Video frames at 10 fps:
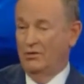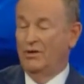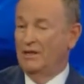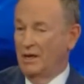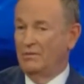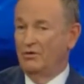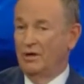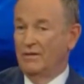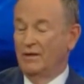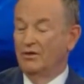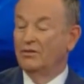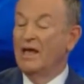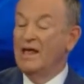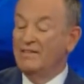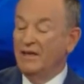or Yemen or anything else.
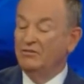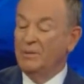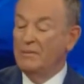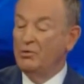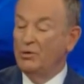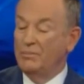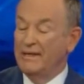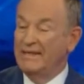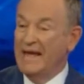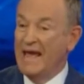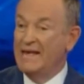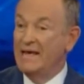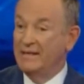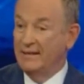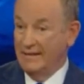These people would be dead
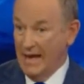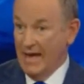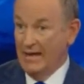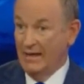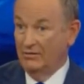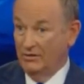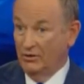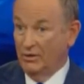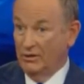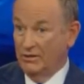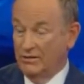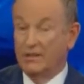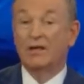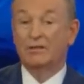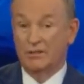today, as Hillary Clinton
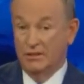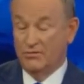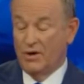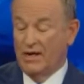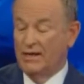said, and she's right.